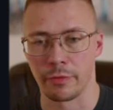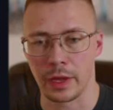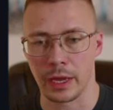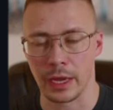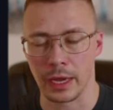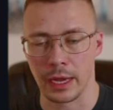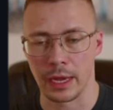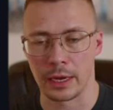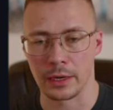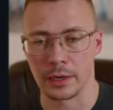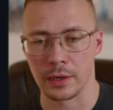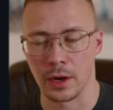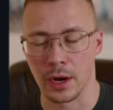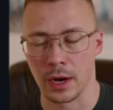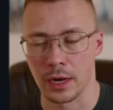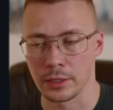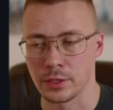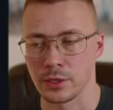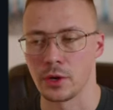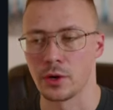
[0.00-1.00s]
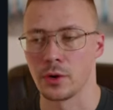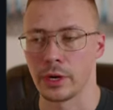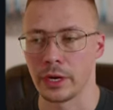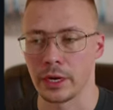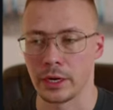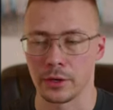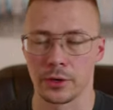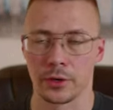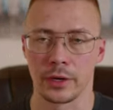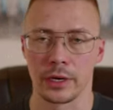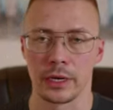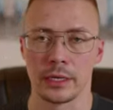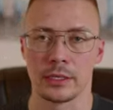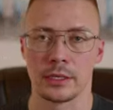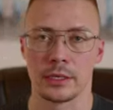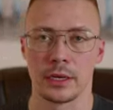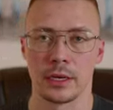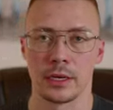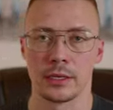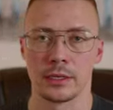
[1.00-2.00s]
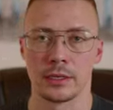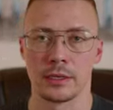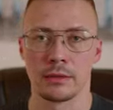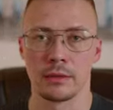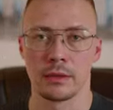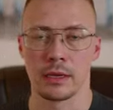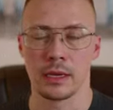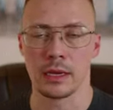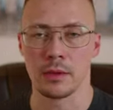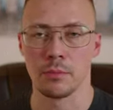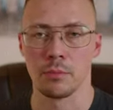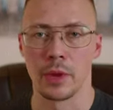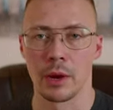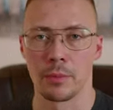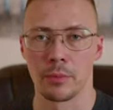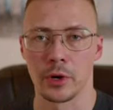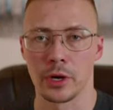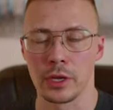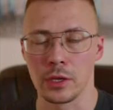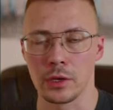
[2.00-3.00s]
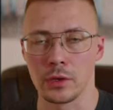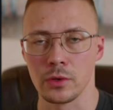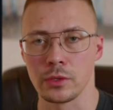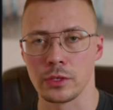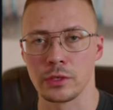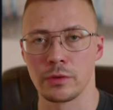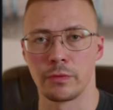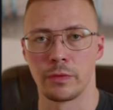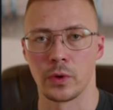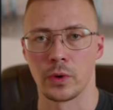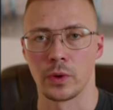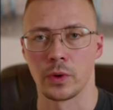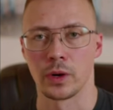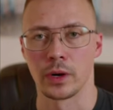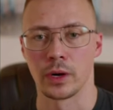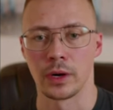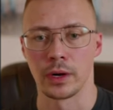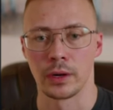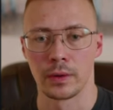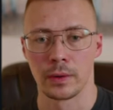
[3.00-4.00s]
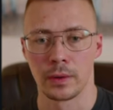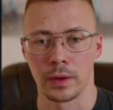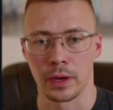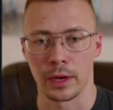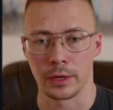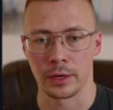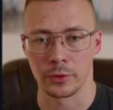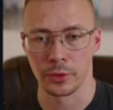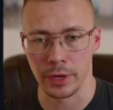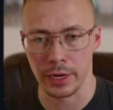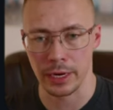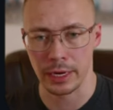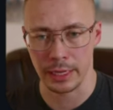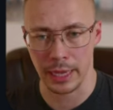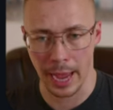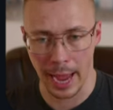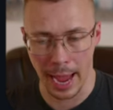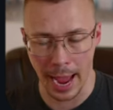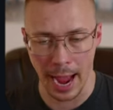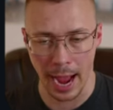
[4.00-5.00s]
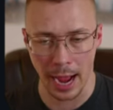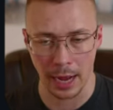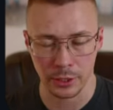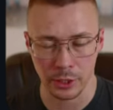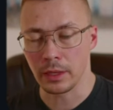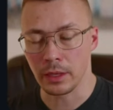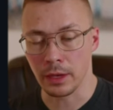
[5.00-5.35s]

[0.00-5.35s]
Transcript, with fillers: and it also increases the memory use for Uh, creating a hash,